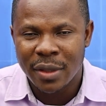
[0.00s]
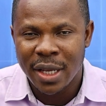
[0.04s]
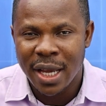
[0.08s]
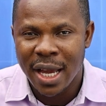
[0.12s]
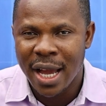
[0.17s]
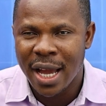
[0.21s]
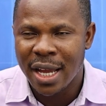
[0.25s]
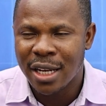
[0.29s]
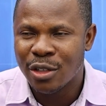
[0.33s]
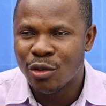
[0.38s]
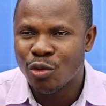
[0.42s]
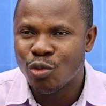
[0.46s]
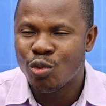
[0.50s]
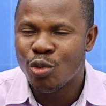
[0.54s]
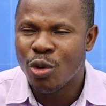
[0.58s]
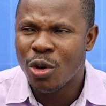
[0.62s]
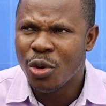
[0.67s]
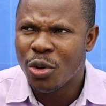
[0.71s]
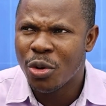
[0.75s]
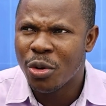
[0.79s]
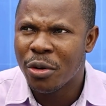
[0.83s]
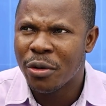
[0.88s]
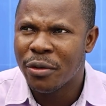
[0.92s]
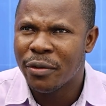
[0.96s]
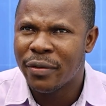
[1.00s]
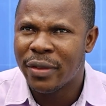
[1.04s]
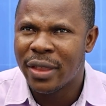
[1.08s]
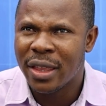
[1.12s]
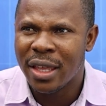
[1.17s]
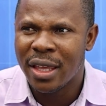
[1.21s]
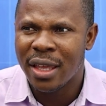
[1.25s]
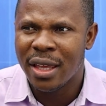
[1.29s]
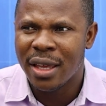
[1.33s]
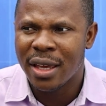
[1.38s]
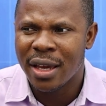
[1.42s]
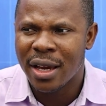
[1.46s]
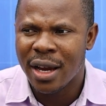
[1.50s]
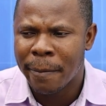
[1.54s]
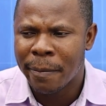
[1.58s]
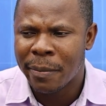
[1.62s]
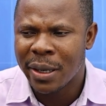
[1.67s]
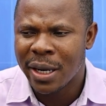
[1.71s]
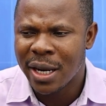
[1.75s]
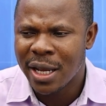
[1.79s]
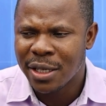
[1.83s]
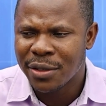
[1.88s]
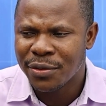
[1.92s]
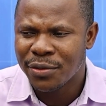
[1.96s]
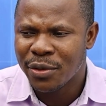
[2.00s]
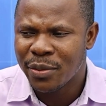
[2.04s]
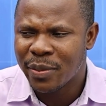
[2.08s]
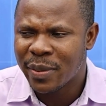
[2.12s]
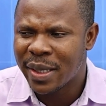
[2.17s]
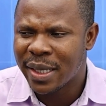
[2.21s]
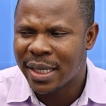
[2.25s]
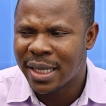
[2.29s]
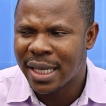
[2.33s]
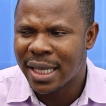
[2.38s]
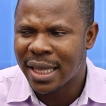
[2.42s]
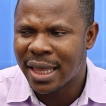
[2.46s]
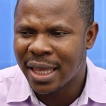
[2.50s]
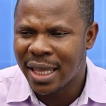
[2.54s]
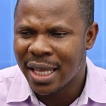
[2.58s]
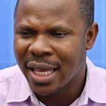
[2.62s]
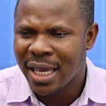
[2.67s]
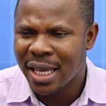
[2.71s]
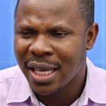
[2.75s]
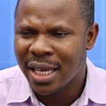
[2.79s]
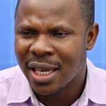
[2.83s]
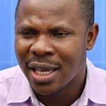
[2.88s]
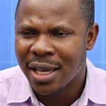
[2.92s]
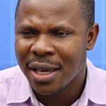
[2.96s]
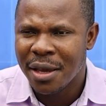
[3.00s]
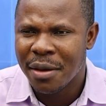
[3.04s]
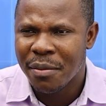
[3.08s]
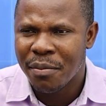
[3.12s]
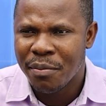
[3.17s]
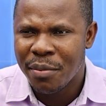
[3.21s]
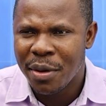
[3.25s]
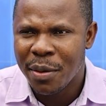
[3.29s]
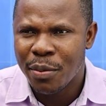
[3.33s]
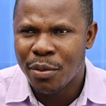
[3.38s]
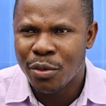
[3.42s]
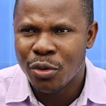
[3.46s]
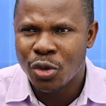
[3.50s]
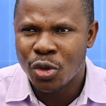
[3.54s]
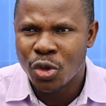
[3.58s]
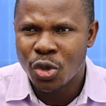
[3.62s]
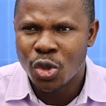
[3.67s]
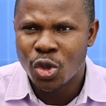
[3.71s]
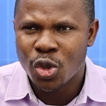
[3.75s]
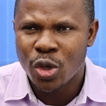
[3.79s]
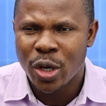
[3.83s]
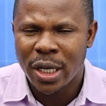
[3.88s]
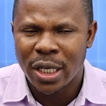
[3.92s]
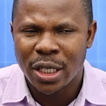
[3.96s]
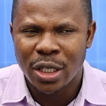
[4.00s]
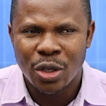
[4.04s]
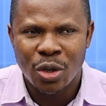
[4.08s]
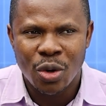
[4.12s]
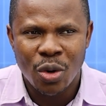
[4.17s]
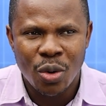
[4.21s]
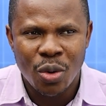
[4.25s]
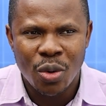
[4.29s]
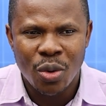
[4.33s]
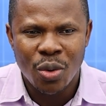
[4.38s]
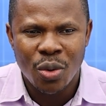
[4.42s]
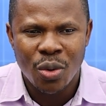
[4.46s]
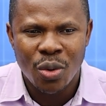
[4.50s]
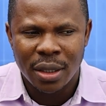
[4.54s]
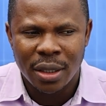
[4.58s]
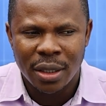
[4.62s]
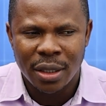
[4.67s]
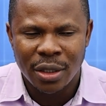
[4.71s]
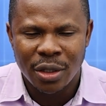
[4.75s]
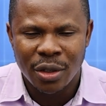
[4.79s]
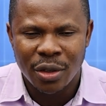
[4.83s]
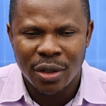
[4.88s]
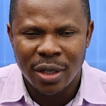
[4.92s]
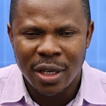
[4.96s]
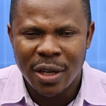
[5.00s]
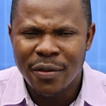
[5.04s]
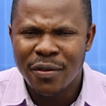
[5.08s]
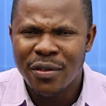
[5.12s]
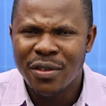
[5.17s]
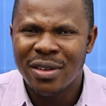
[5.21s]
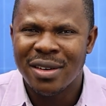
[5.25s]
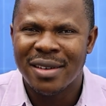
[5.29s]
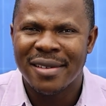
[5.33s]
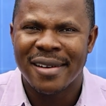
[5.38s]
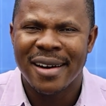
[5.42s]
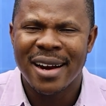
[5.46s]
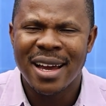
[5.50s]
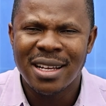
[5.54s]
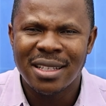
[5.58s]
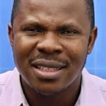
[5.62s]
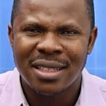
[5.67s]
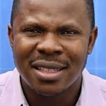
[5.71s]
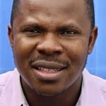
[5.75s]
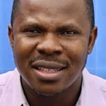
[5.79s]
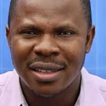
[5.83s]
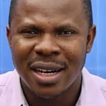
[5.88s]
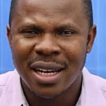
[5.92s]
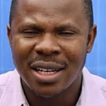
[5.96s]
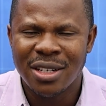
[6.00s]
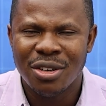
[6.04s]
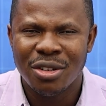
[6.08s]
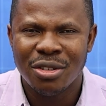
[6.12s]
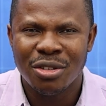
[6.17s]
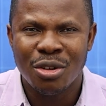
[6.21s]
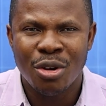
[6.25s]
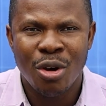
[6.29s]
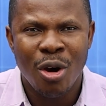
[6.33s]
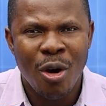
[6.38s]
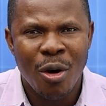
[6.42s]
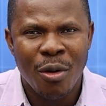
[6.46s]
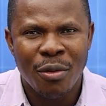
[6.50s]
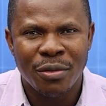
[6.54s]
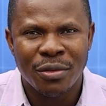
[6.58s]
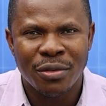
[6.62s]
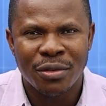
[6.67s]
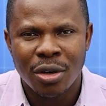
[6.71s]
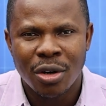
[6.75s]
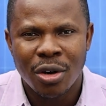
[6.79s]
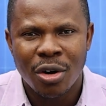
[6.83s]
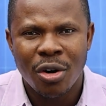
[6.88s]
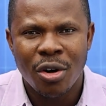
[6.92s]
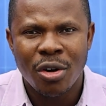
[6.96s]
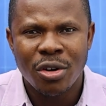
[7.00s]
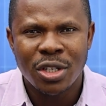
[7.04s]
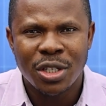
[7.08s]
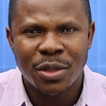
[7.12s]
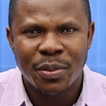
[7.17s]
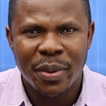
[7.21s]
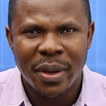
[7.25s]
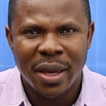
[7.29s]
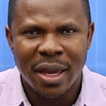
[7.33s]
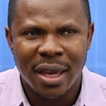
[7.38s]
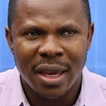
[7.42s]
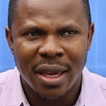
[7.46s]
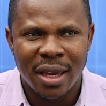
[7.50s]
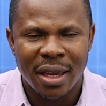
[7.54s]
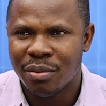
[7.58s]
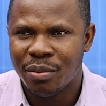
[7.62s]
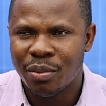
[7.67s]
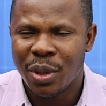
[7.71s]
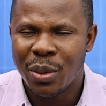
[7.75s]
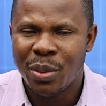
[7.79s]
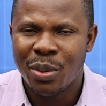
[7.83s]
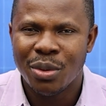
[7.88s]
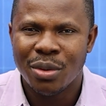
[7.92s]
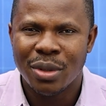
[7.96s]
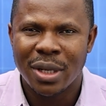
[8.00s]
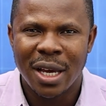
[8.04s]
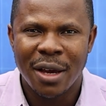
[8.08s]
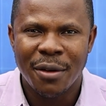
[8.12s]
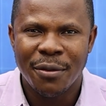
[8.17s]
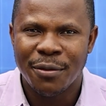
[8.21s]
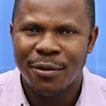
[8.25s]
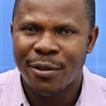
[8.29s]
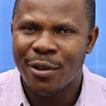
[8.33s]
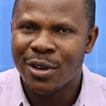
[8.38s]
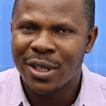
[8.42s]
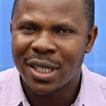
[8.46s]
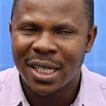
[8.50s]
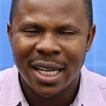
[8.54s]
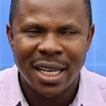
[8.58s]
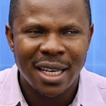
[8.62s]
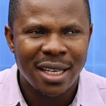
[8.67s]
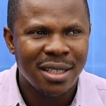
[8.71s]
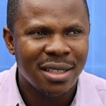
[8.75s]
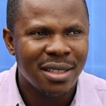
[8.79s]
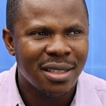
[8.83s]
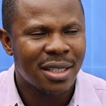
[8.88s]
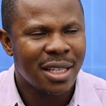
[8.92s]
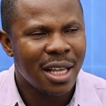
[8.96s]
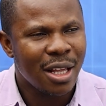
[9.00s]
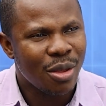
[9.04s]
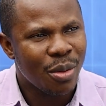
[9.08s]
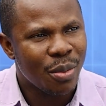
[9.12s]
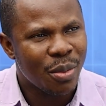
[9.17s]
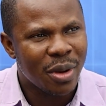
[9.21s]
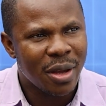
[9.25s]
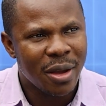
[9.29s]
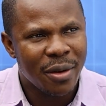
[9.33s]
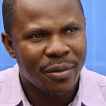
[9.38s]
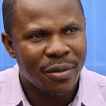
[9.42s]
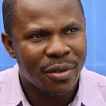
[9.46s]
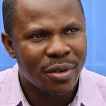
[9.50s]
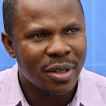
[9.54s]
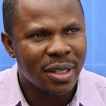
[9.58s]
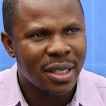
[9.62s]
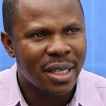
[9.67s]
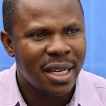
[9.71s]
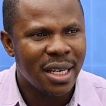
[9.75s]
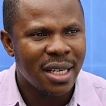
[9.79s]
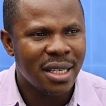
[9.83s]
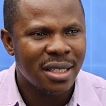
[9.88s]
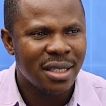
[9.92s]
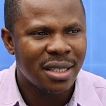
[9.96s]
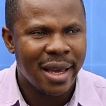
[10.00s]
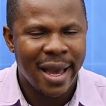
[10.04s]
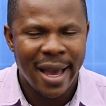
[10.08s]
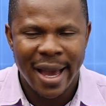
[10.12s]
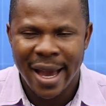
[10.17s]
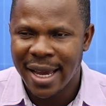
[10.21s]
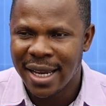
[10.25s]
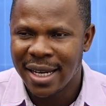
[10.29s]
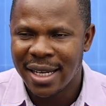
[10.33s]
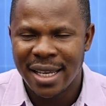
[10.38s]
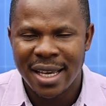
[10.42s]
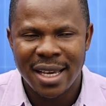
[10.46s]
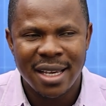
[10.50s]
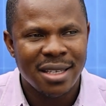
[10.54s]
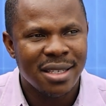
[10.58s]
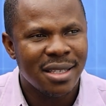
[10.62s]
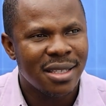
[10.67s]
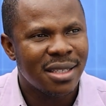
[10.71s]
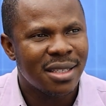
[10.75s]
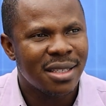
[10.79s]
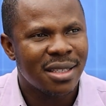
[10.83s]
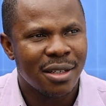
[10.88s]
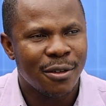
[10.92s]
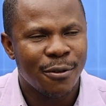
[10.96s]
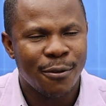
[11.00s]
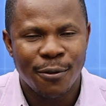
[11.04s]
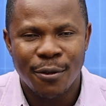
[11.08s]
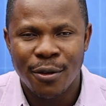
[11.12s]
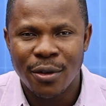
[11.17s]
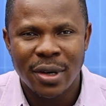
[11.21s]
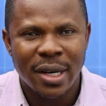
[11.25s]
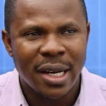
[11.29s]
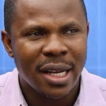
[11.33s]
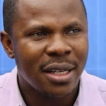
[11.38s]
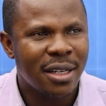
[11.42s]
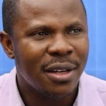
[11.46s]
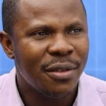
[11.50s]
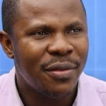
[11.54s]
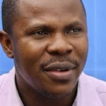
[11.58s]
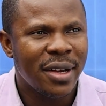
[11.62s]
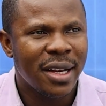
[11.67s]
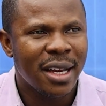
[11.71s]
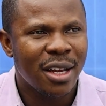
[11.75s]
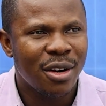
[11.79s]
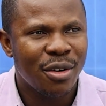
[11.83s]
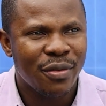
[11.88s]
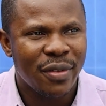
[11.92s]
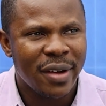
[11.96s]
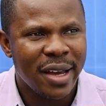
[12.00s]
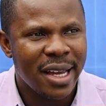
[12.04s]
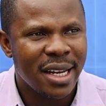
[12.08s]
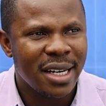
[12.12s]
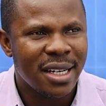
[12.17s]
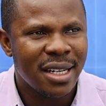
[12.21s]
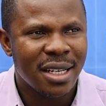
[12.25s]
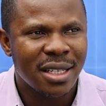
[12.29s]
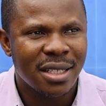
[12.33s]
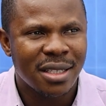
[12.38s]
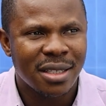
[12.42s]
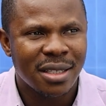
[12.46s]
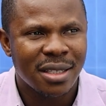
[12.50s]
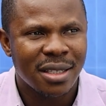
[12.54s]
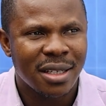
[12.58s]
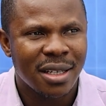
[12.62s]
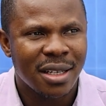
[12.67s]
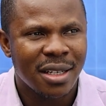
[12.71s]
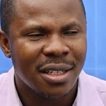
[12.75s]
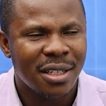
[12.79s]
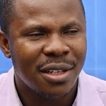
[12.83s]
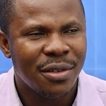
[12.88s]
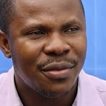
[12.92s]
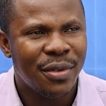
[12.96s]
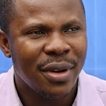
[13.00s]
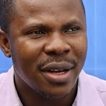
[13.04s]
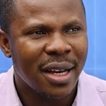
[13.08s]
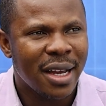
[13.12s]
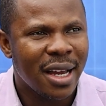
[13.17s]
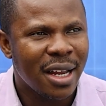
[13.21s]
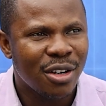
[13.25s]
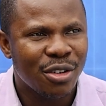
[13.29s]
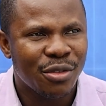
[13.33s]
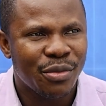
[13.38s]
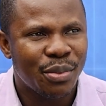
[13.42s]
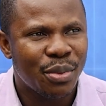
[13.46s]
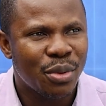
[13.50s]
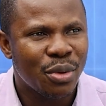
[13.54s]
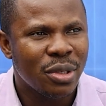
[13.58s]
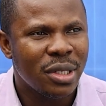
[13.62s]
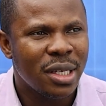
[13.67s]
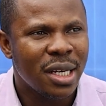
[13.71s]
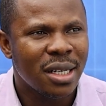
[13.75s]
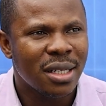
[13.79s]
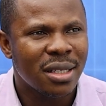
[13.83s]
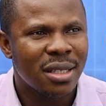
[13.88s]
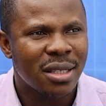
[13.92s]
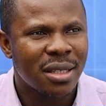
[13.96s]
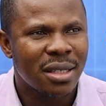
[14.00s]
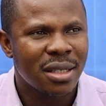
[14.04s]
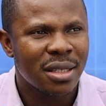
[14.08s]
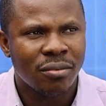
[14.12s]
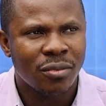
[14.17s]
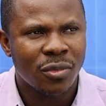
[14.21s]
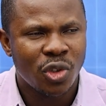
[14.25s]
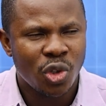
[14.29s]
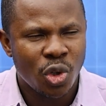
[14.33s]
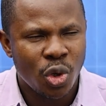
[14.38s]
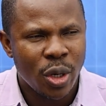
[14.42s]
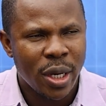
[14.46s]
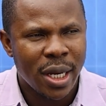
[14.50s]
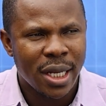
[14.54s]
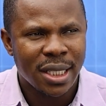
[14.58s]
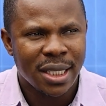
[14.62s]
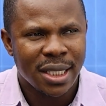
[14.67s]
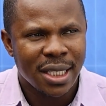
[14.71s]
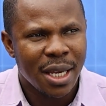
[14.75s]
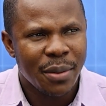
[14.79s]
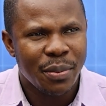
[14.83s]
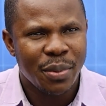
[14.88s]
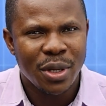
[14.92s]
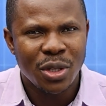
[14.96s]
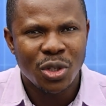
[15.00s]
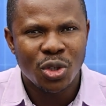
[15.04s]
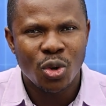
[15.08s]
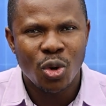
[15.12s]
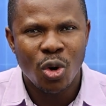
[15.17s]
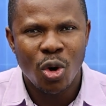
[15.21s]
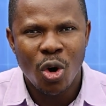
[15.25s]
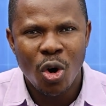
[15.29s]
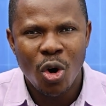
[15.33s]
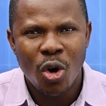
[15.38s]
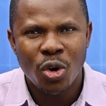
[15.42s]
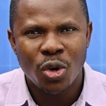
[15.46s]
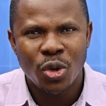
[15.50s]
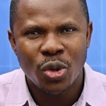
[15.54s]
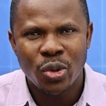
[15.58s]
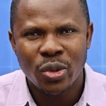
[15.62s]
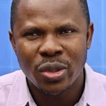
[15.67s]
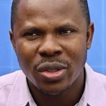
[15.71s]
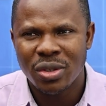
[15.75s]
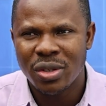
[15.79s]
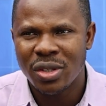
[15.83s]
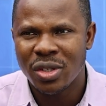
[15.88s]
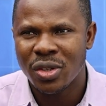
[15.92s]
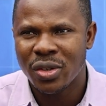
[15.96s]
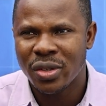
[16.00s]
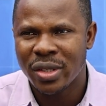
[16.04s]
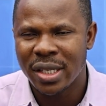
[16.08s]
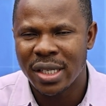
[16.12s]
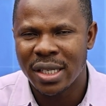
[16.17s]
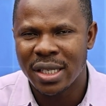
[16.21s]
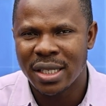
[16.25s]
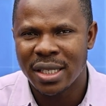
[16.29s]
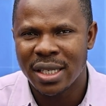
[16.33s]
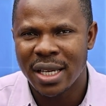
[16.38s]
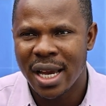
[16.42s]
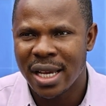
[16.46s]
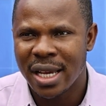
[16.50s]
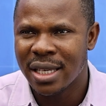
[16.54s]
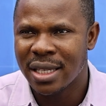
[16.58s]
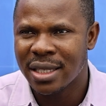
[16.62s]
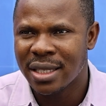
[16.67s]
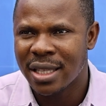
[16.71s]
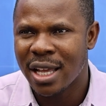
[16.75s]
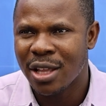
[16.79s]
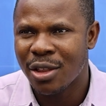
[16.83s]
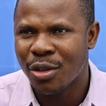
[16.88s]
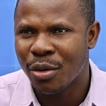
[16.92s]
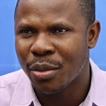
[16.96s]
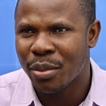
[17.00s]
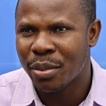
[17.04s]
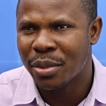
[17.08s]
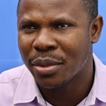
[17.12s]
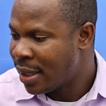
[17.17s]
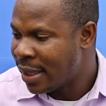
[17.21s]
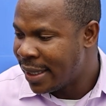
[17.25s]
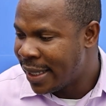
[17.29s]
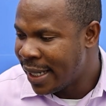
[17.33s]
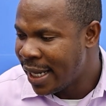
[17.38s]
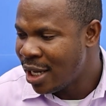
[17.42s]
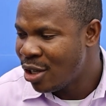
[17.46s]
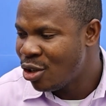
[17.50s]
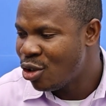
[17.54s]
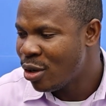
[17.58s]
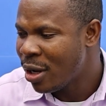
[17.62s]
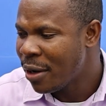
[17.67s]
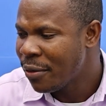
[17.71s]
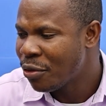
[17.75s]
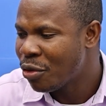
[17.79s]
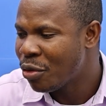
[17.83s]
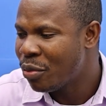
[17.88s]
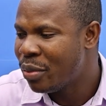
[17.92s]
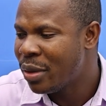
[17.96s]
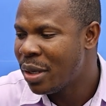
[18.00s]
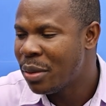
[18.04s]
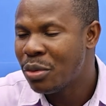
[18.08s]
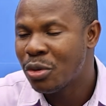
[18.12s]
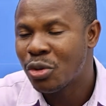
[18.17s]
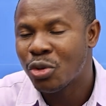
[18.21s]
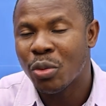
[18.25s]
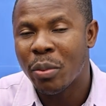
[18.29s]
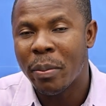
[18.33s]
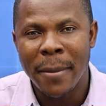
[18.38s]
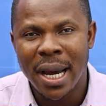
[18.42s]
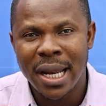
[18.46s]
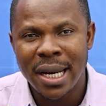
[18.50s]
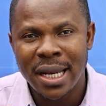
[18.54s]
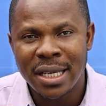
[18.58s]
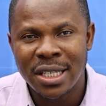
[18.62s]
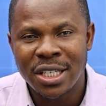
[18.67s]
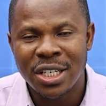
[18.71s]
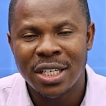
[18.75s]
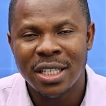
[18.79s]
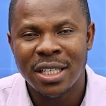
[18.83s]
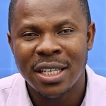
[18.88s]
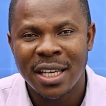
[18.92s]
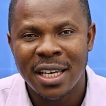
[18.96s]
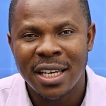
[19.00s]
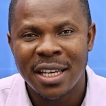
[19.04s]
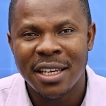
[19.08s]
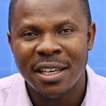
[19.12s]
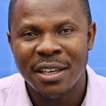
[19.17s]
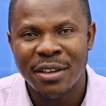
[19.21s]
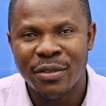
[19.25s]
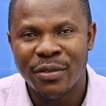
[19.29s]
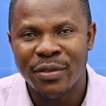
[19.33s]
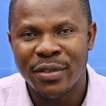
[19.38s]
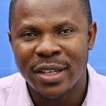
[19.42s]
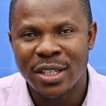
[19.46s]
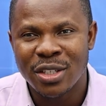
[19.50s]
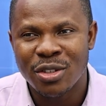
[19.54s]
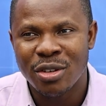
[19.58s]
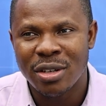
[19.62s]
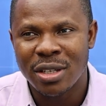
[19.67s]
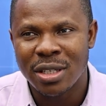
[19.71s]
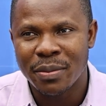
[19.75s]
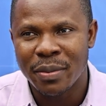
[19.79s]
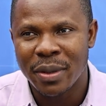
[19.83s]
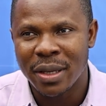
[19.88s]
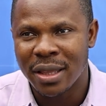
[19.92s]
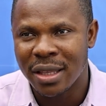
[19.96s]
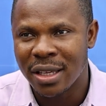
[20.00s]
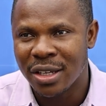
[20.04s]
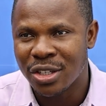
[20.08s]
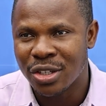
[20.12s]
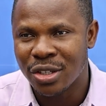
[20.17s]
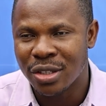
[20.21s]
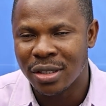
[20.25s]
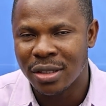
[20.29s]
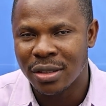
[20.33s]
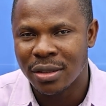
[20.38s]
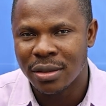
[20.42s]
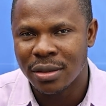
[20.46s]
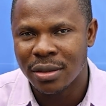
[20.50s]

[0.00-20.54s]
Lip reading: And one of the platforms that I think people usually go, even grants, grant.gov, Crush Bay, people get funding, startup get funding, ideas, fund different kind of ideas, different kind of projects. So you can tap into all those resources a startup. Then you have to be able to managing investor expectation.